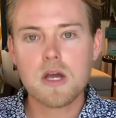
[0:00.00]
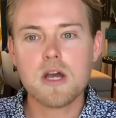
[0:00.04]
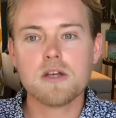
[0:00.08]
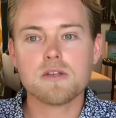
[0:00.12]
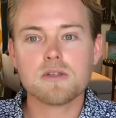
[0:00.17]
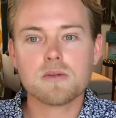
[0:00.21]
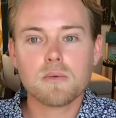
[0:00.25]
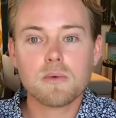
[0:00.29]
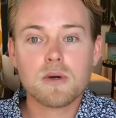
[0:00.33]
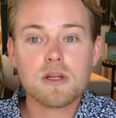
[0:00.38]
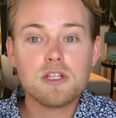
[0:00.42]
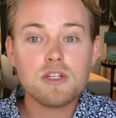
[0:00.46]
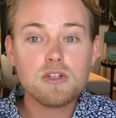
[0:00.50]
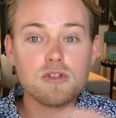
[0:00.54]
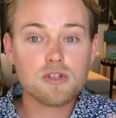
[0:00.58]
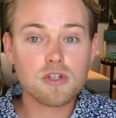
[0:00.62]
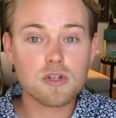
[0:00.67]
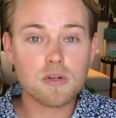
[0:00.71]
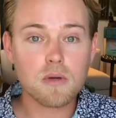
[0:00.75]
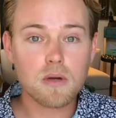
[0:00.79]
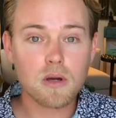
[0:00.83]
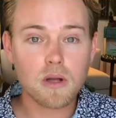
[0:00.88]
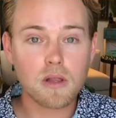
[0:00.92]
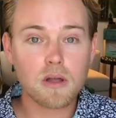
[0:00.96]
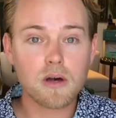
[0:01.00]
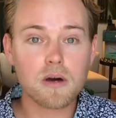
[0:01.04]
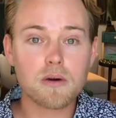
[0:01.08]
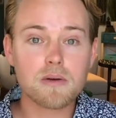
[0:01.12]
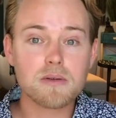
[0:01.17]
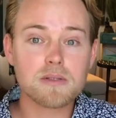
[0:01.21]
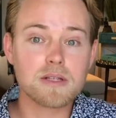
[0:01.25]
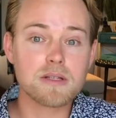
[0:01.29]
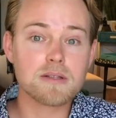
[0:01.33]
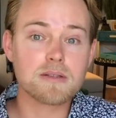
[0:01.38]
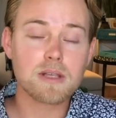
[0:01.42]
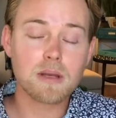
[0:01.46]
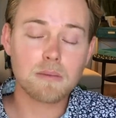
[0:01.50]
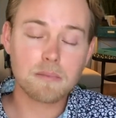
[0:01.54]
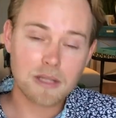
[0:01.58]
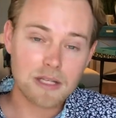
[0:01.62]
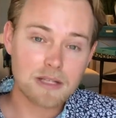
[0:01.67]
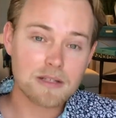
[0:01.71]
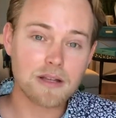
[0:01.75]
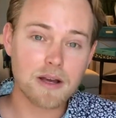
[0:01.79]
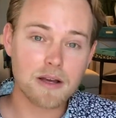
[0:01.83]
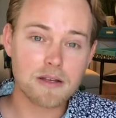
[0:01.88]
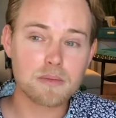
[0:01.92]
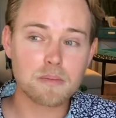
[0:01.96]
So when you do close and
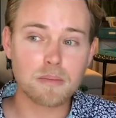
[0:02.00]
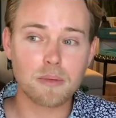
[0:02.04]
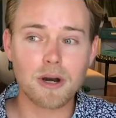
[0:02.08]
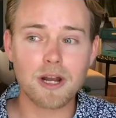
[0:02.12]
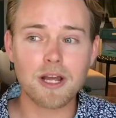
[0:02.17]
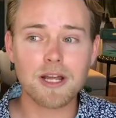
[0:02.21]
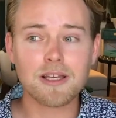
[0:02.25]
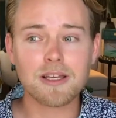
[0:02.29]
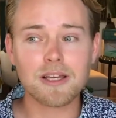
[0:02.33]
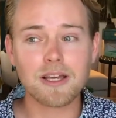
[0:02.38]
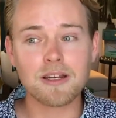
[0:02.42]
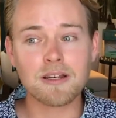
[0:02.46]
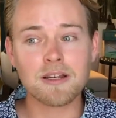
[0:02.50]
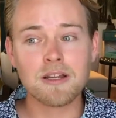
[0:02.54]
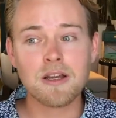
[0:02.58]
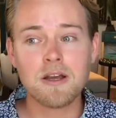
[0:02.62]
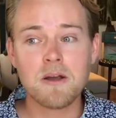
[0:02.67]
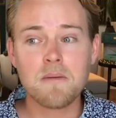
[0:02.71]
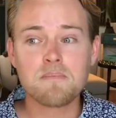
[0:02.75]
something does break, and